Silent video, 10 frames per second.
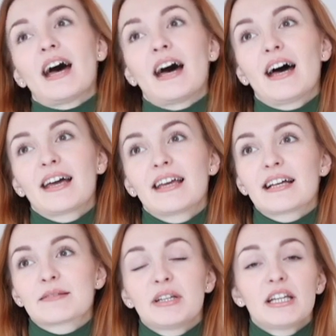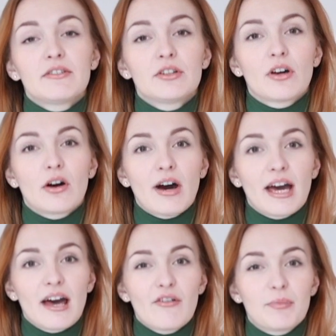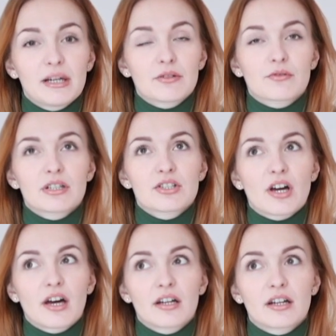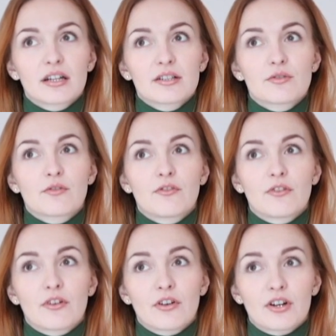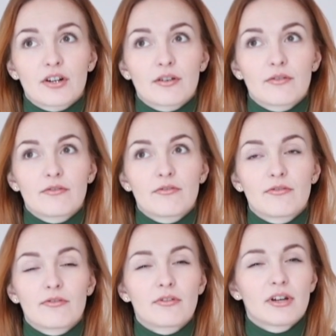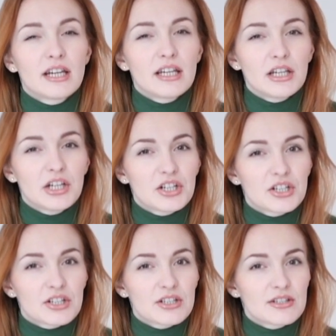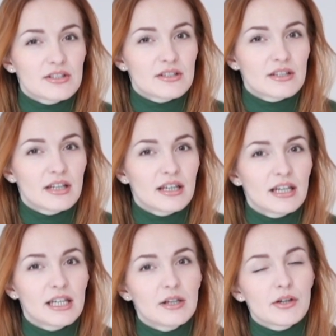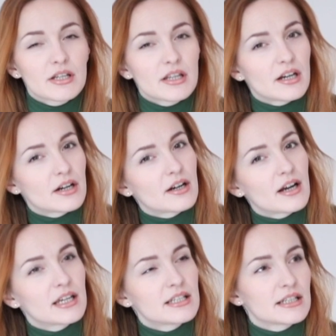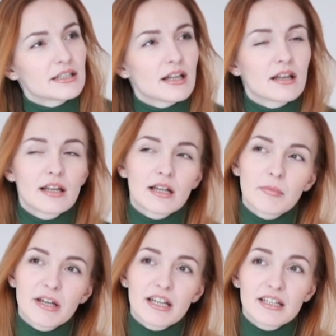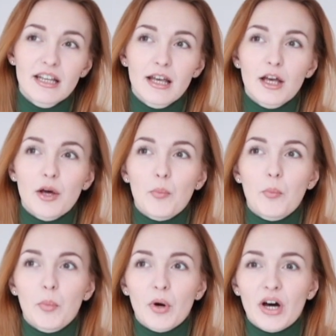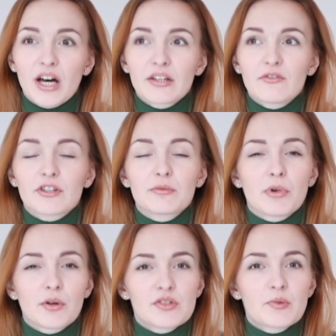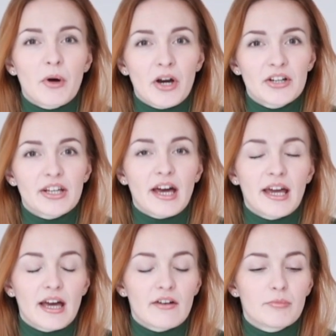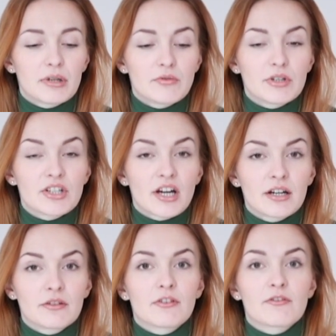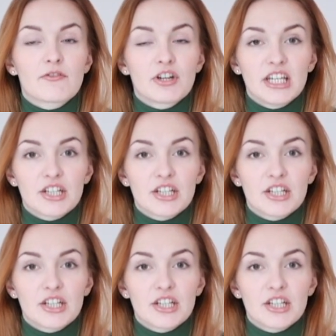I, as many of you know, I have been retired for 3 years. Here and there I did a little bit, but for the most part I have been retired for 3